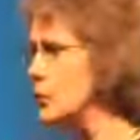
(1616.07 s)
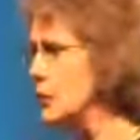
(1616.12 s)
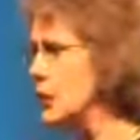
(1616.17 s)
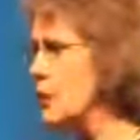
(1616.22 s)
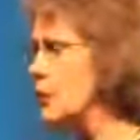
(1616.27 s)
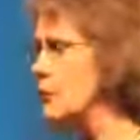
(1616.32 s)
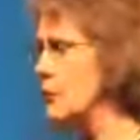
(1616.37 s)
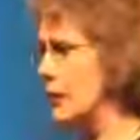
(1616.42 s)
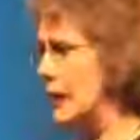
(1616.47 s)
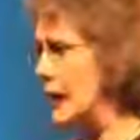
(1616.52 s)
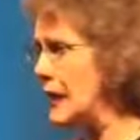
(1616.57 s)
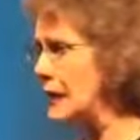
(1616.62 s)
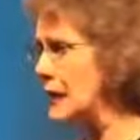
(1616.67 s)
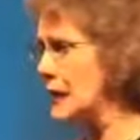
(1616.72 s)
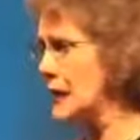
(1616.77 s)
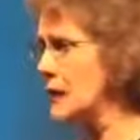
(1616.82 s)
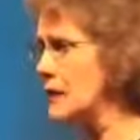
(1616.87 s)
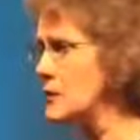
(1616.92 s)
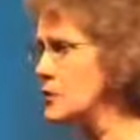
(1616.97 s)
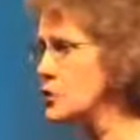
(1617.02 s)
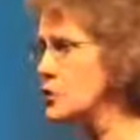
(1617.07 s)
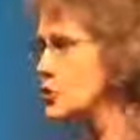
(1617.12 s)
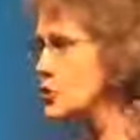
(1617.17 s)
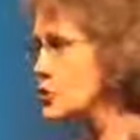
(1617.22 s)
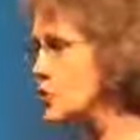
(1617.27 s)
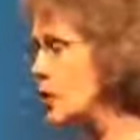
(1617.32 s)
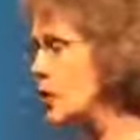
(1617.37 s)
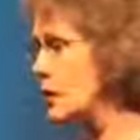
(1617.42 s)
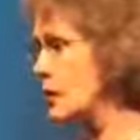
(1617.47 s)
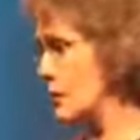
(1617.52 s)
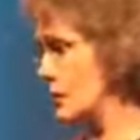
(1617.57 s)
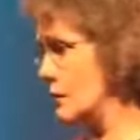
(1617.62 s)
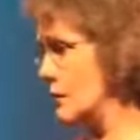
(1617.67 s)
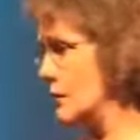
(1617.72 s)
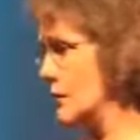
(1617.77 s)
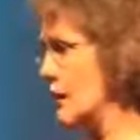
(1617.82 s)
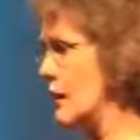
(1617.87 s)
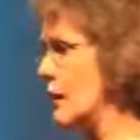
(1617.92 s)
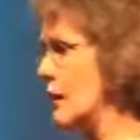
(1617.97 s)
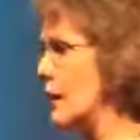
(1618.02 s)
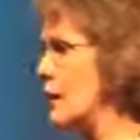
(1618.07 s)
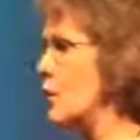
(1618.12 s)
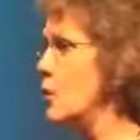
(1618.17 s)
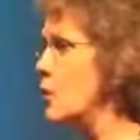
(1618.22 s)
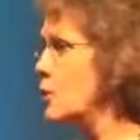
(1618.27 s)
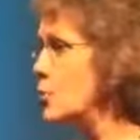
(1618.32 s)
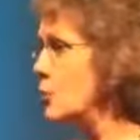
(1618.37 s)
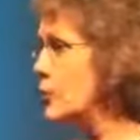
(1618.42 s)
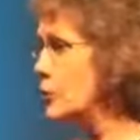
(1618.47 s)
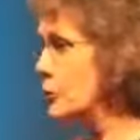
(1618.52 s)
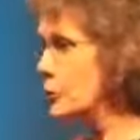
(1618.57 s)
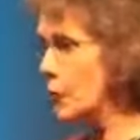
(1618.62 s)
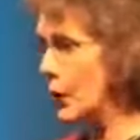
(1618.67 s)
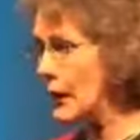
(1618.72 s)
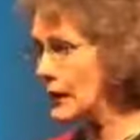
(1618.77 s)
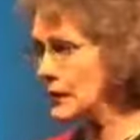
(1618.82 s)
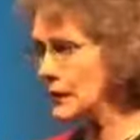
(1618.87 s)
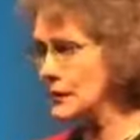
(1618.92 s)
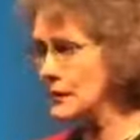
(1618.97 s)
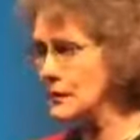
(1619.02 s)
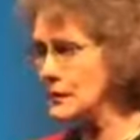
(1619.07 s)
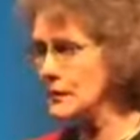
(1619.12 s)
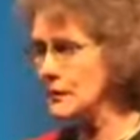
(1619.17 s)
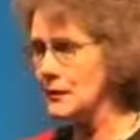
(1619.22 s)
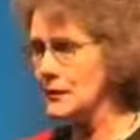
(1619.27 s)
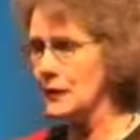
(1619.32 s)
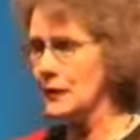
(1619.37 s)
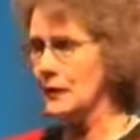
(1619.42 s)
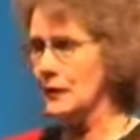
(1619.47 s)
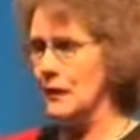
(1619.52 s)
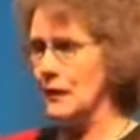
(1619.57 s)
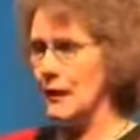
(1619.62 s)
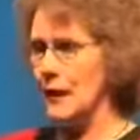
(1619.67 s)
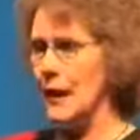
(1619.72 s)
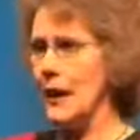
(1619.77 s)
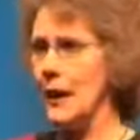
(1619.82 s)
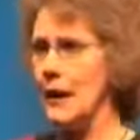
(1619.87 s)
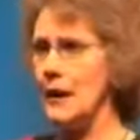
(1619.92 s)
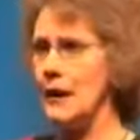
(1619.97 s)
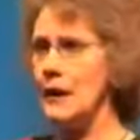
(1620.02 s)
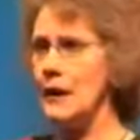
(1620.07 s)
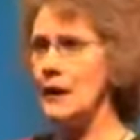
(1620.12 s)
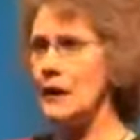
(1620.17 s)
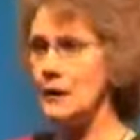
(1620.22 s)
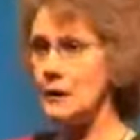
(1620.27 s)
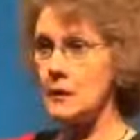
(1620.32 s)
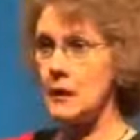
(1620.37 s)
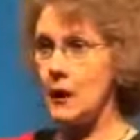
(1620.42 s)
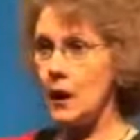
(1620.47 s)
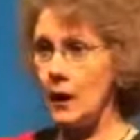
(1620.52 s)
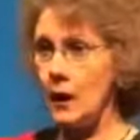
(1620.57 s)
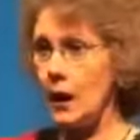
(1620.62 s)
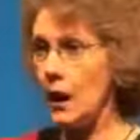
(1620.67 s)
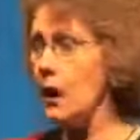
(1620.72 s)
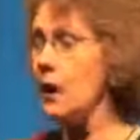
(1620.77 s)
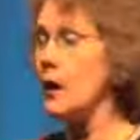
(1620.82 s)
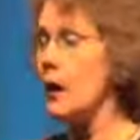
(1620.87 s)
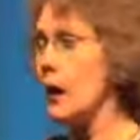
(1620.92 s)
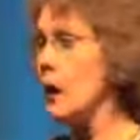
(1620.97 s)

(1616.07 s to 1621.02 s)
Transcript: we don't like it, struggle with weight. And it's